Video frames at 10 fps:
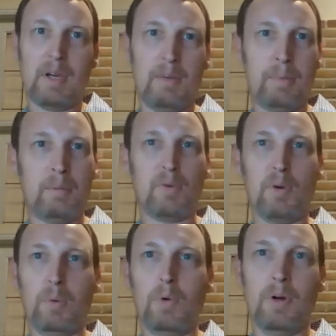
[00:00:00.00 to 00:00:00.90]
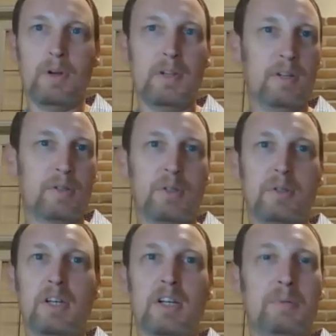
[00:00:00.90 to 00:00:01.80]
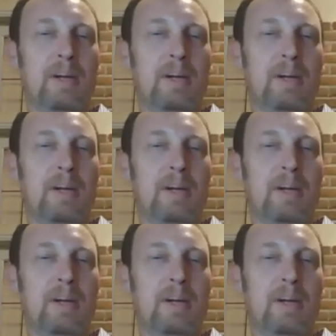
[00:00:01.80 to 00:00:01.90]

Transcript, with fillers: paper award, and they're still talking about,